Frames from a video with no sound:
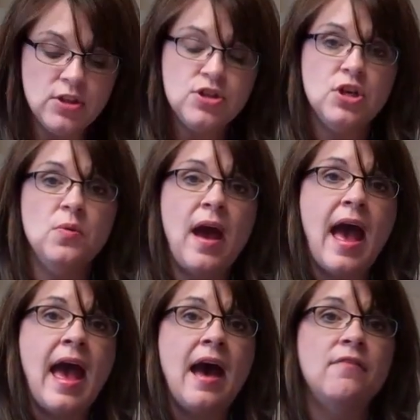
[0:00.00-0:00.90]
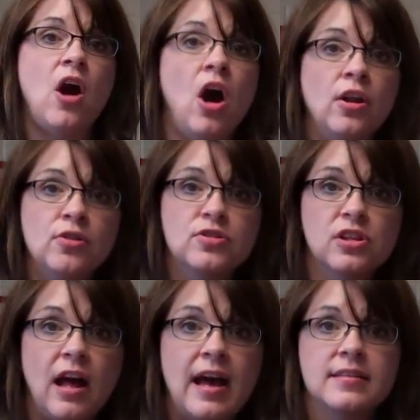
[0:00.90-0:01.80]
do have honors
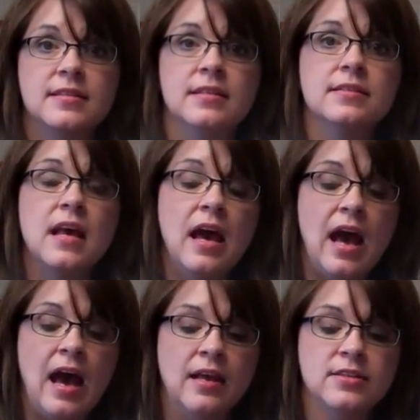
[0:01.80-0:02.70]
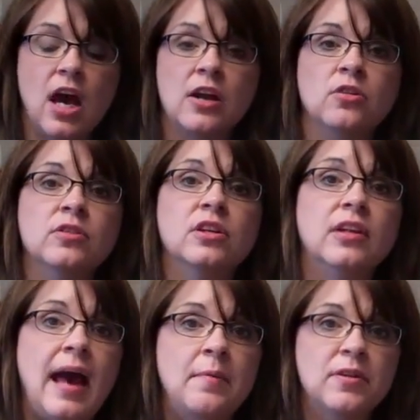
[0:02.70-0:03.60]
classes titled
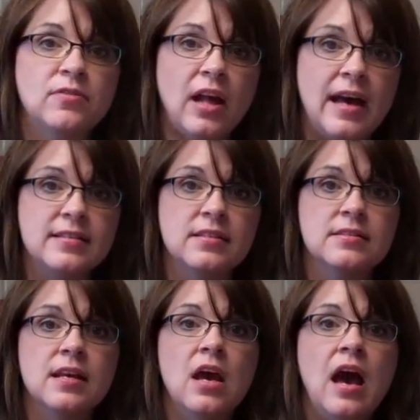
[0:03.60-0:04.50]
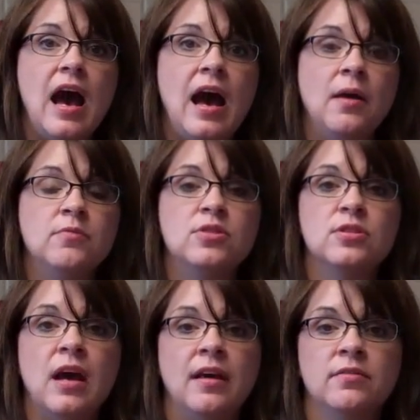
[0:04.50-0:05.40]
collaborative classes.
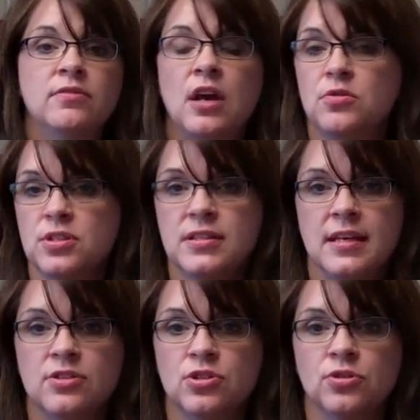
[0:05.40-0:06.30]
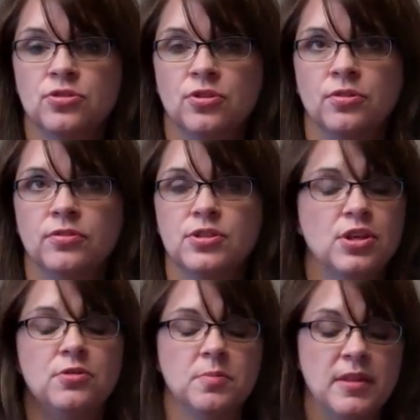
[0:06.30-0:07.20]
Those students
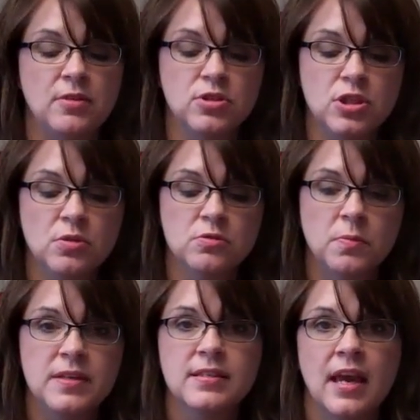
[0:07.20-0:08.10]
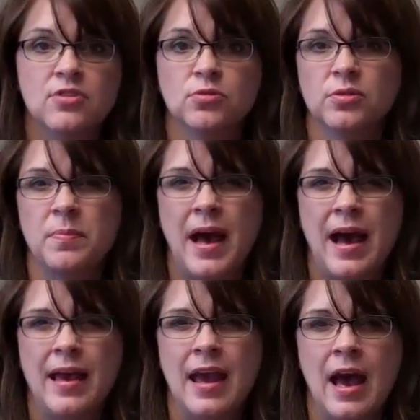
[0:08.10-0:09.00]
will be scheduled
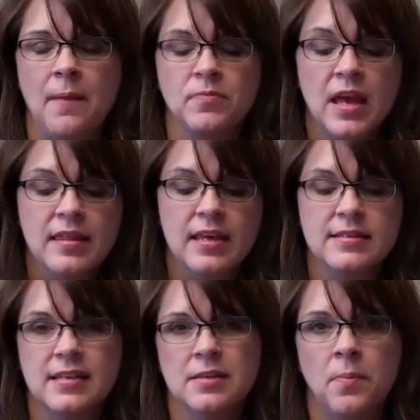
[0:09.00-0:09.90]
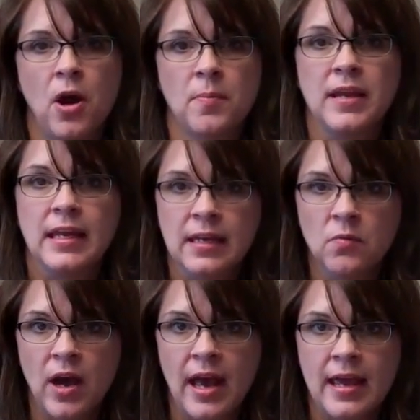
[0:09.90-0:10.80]
by the EC department
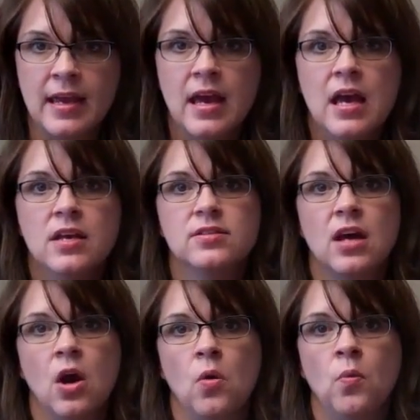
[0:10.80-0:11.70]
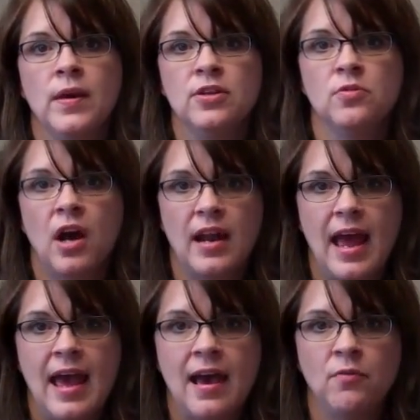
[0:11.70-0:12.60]
anyway. So we have
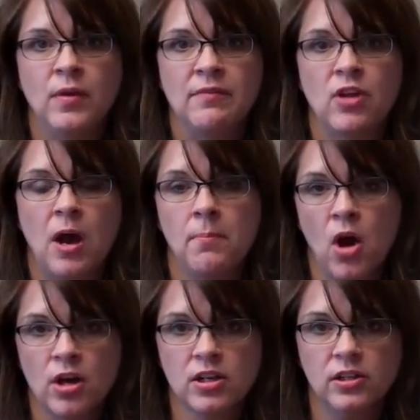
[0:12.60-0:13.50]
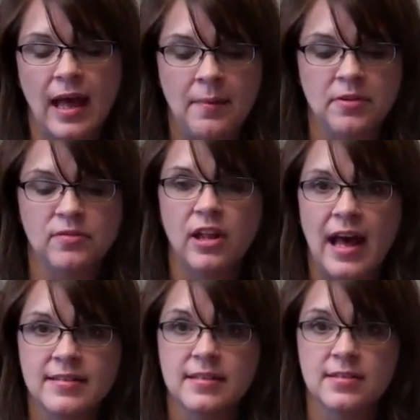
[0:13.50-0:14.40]
not marked collaborative
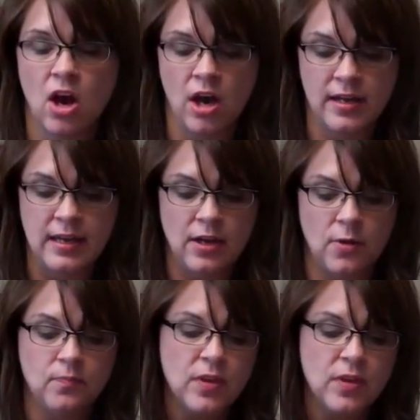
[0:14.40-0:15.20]
classes on here.